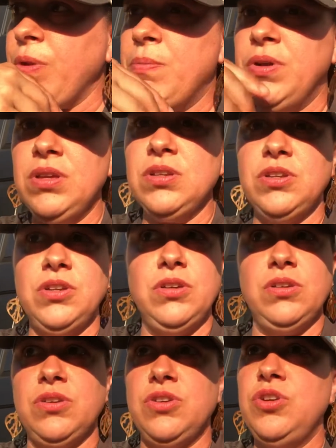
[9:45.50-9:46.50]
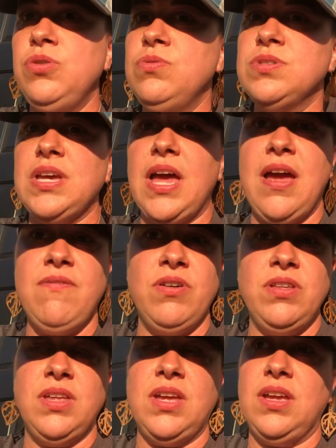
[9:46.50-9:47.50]
But use
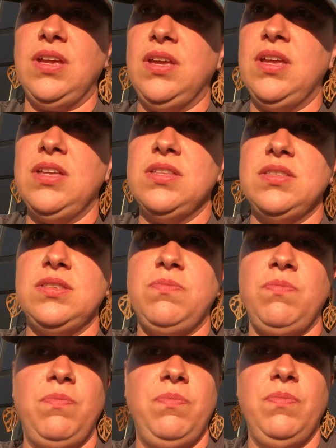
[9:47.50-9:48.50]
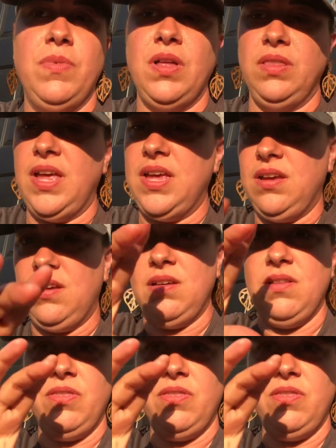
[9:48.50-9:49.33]
everything. Get, like,